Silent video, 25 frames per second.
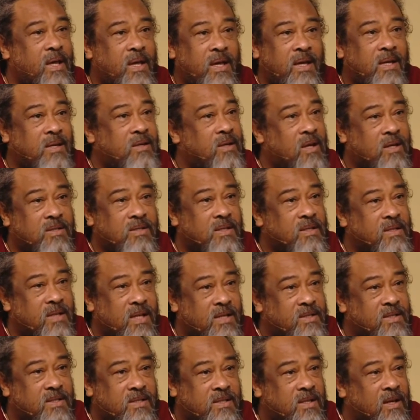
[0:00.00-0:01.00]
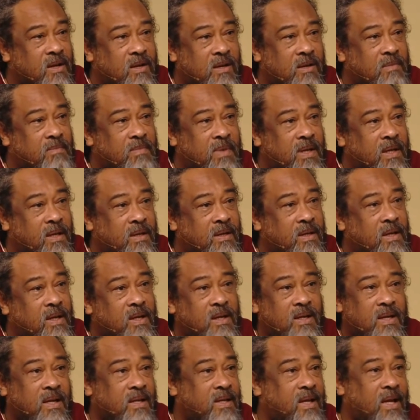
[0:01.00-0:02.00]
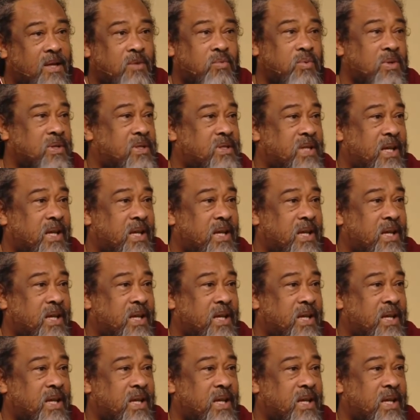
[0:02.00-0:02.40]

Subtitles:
It doesn't necessarily mean that that will